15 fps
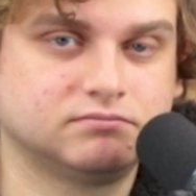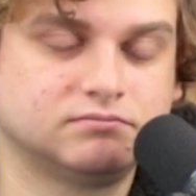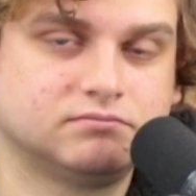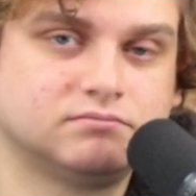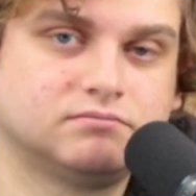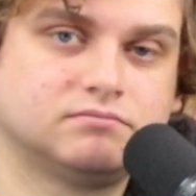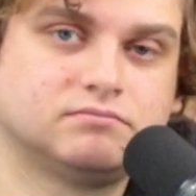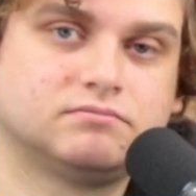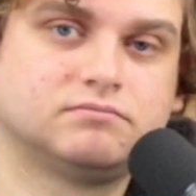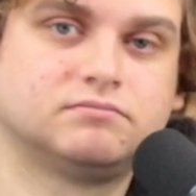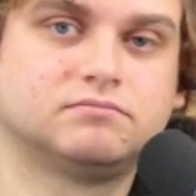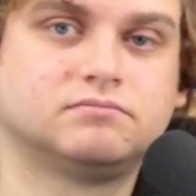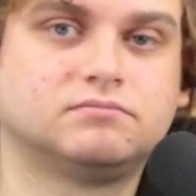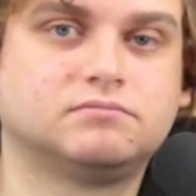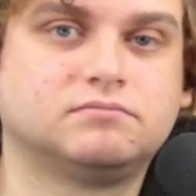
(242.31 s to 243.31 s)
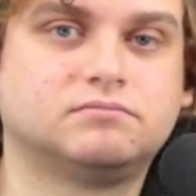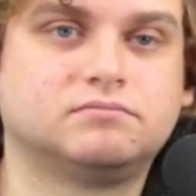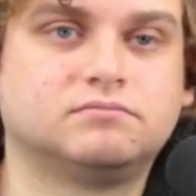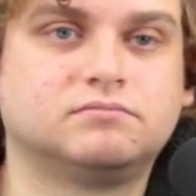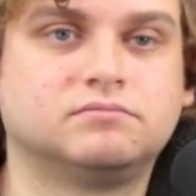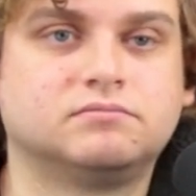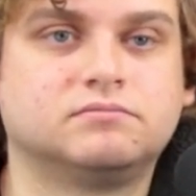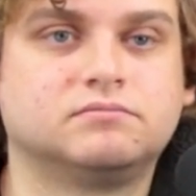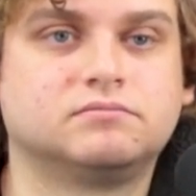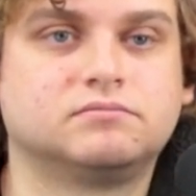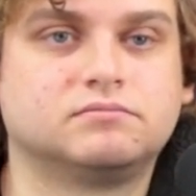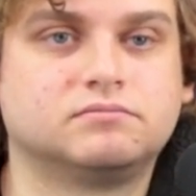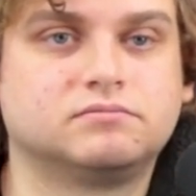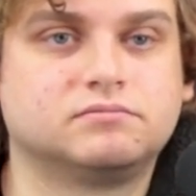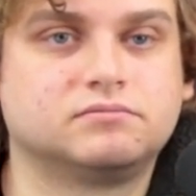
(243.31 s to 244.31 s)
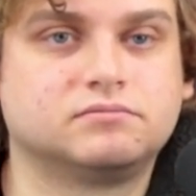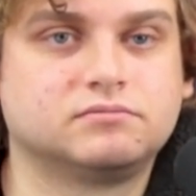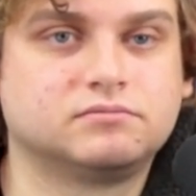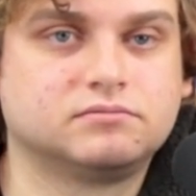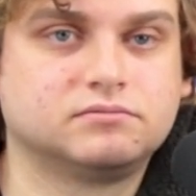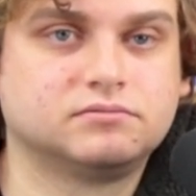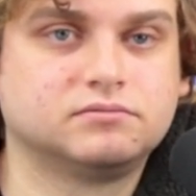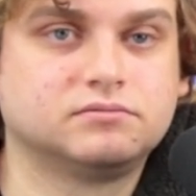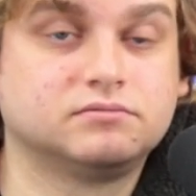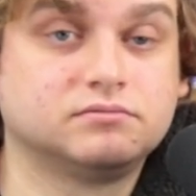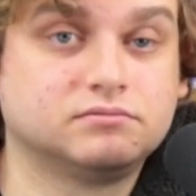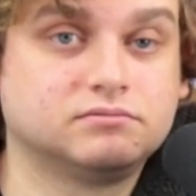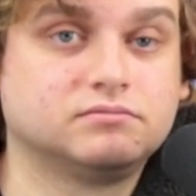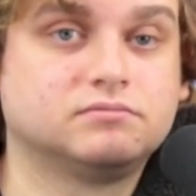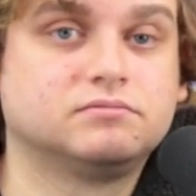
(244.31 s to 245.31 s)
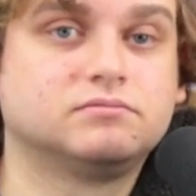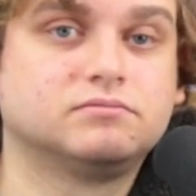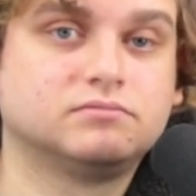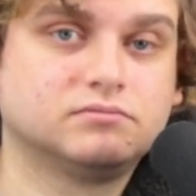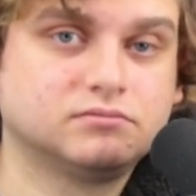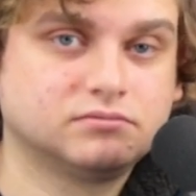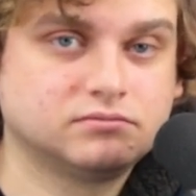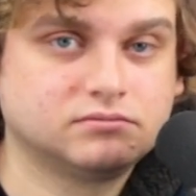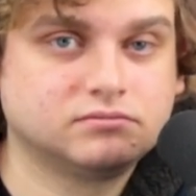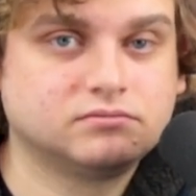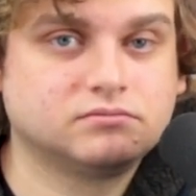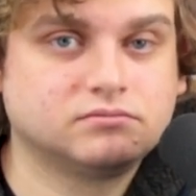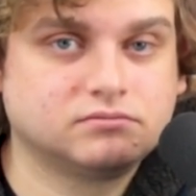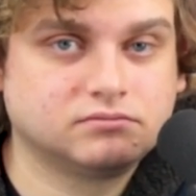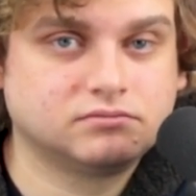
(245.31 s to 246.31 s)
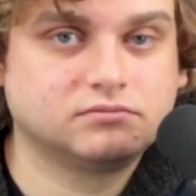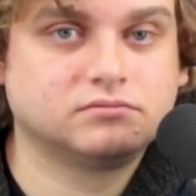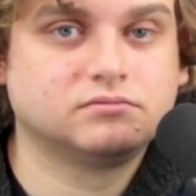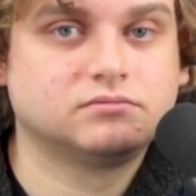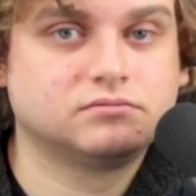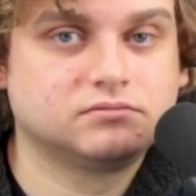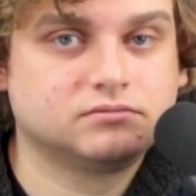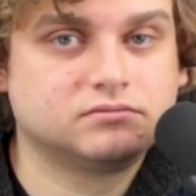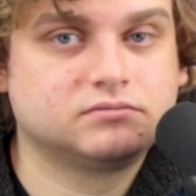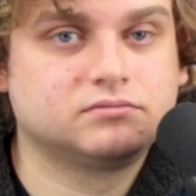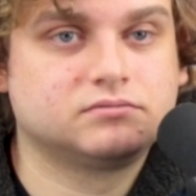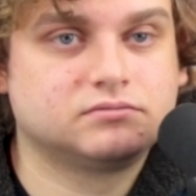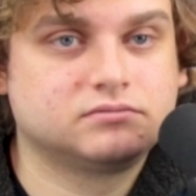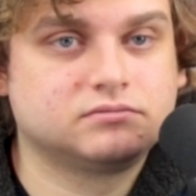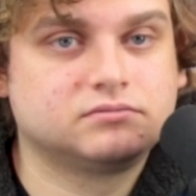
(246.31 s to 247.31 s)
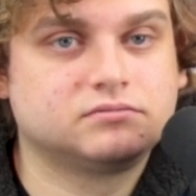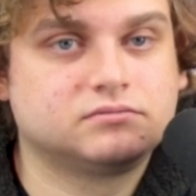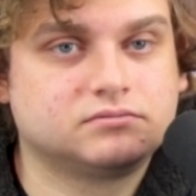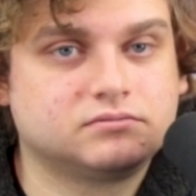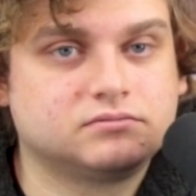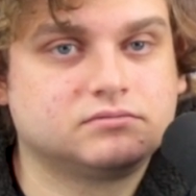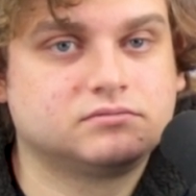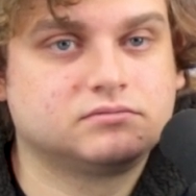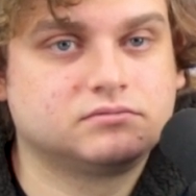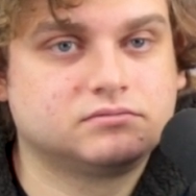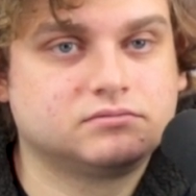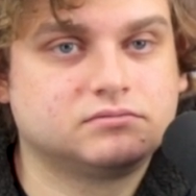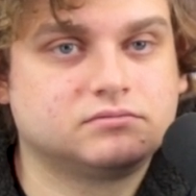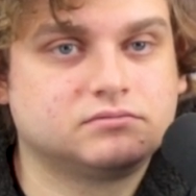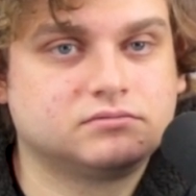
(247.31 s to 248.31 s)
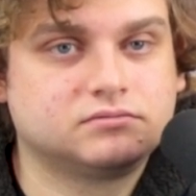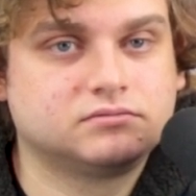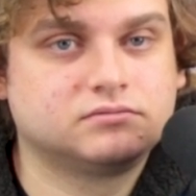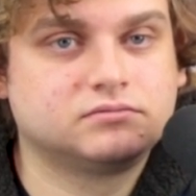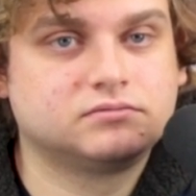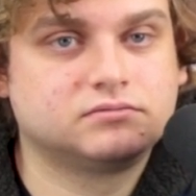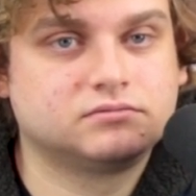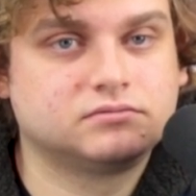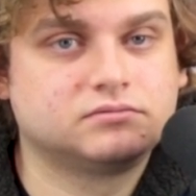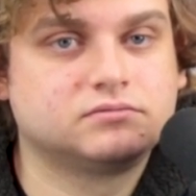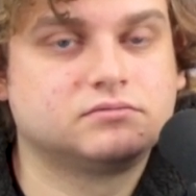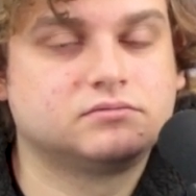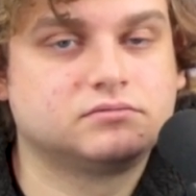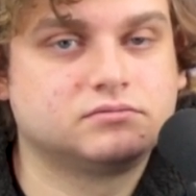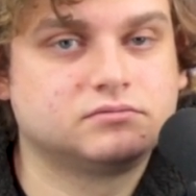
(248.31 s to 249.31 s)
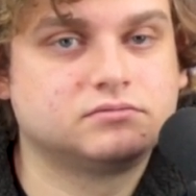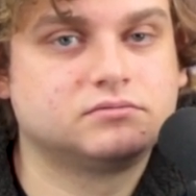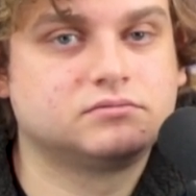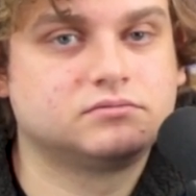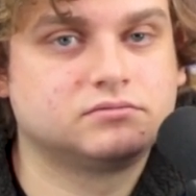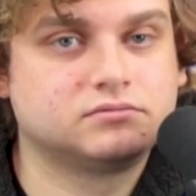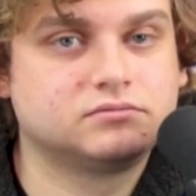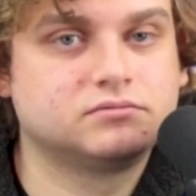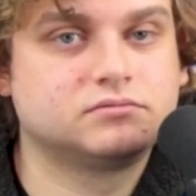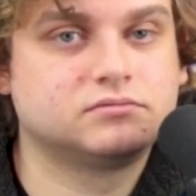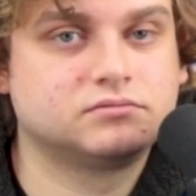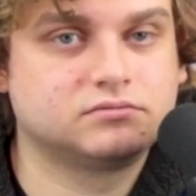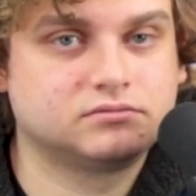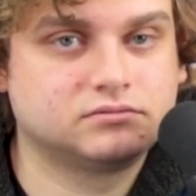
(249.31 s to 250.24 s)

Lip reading: (not speaking)